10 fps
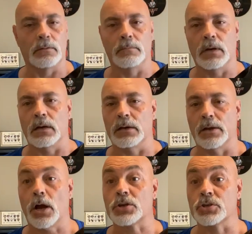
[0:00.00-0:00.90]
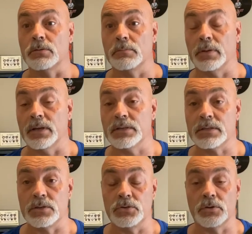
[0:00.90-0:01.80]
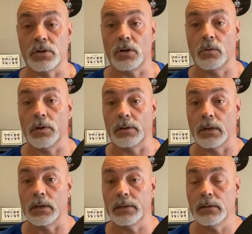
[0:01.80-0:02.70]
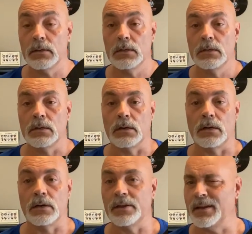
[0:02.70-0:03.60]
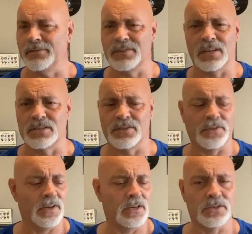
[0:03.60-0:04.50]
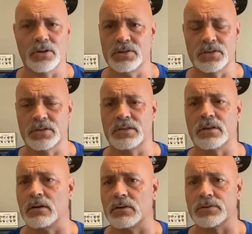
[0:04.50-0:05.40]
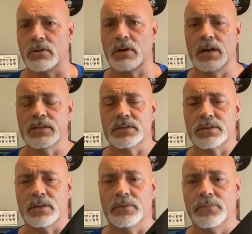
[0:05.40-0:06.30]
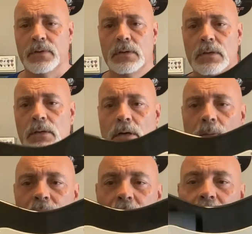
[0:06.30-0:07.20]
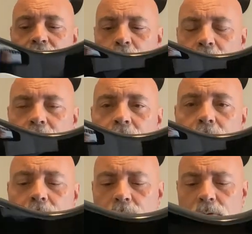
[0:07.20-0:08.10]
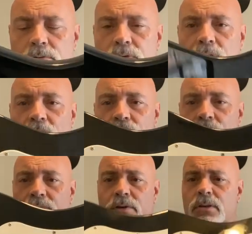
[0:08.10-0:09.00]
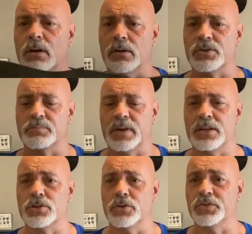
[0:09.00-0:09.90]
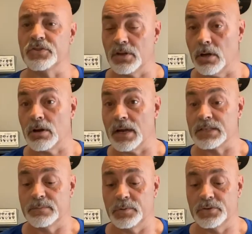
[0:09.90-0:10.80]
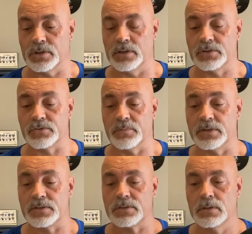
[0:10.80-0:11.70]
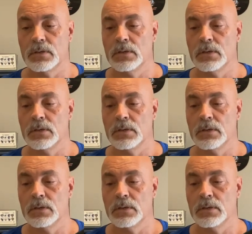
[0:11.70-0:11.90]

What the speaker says: An auction place that you can go online. They have tons of things, not just guitars, all kinds of stuff. But they have a pretty good selection of guitars, banjos, all kinds of musical instruments.